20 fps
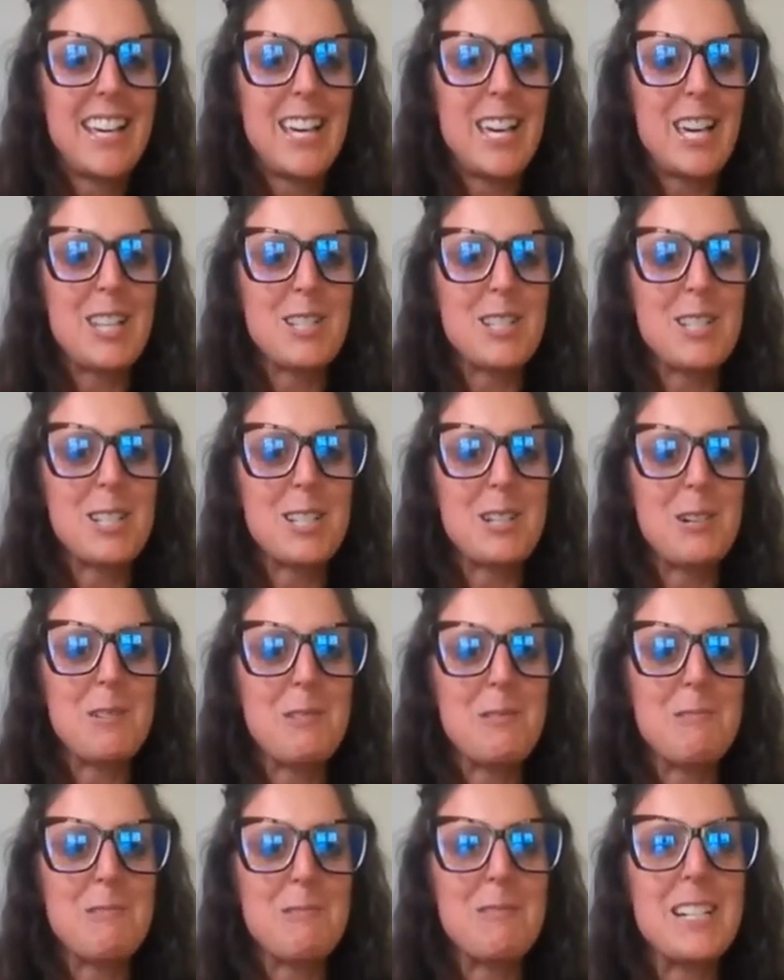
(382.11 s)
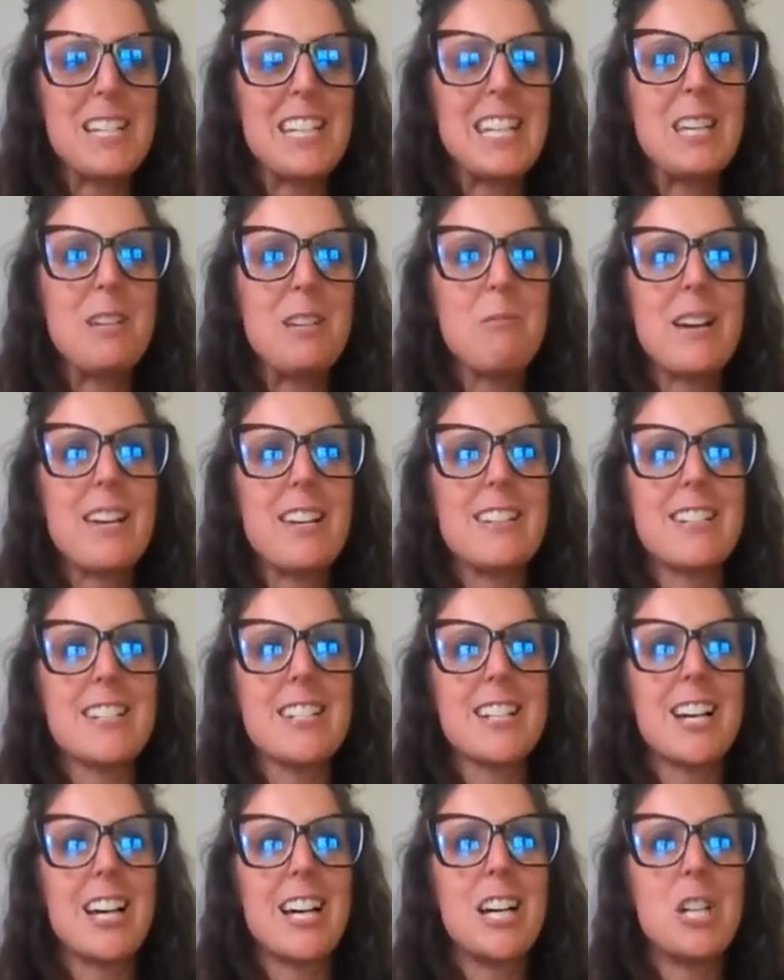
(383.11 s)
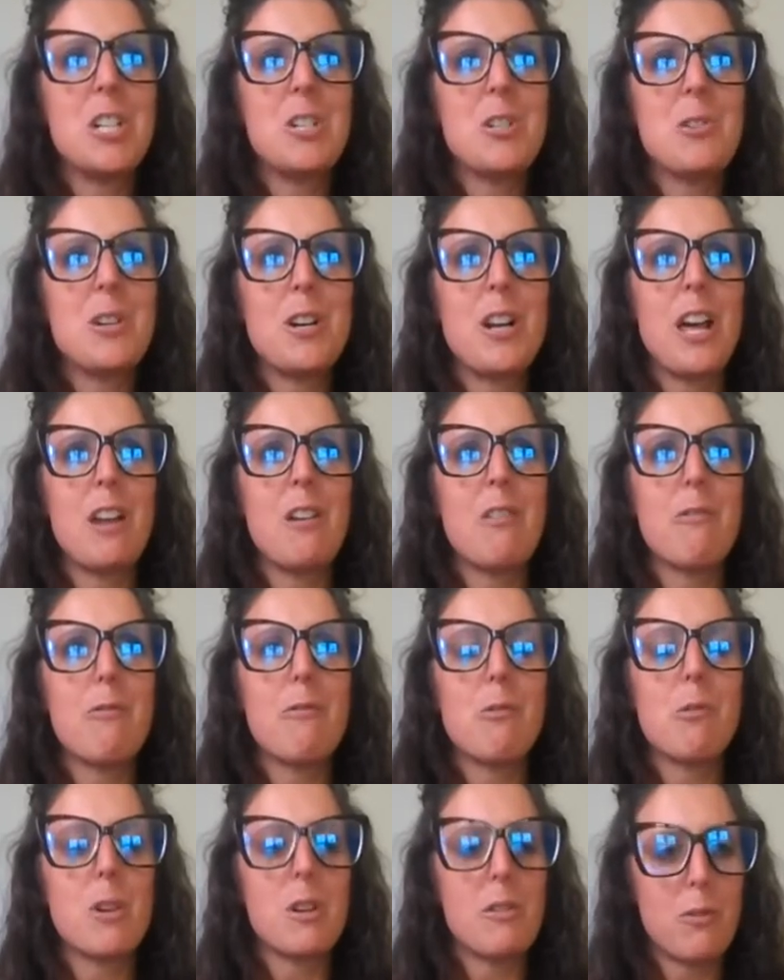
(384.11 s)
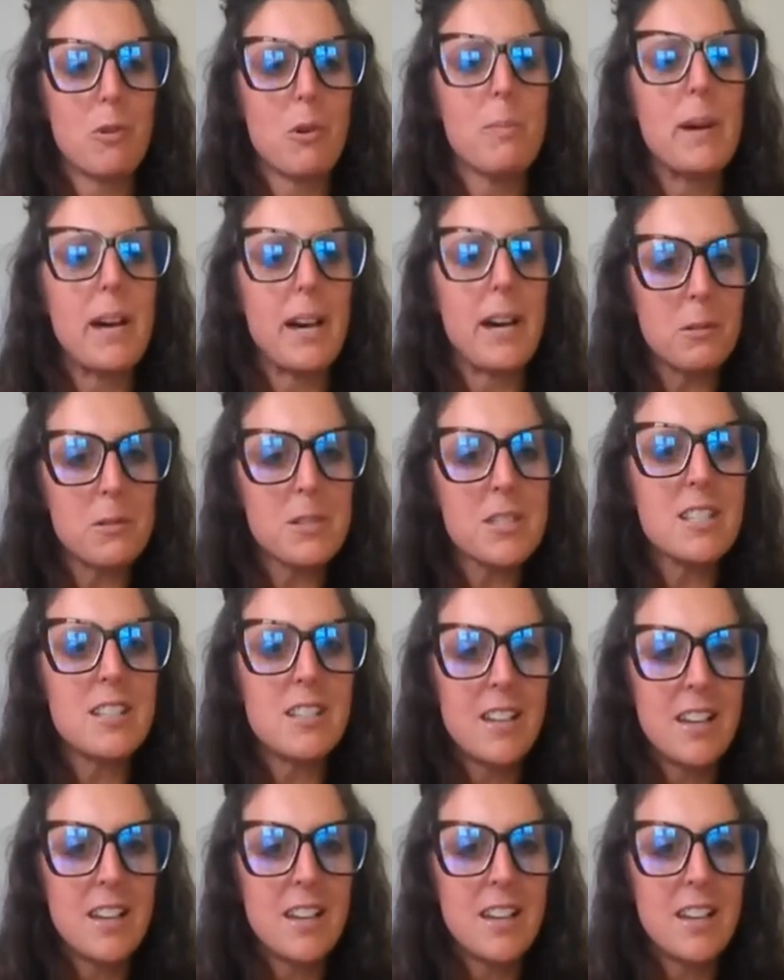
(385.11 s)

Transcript: And so he weighs 144 pounds,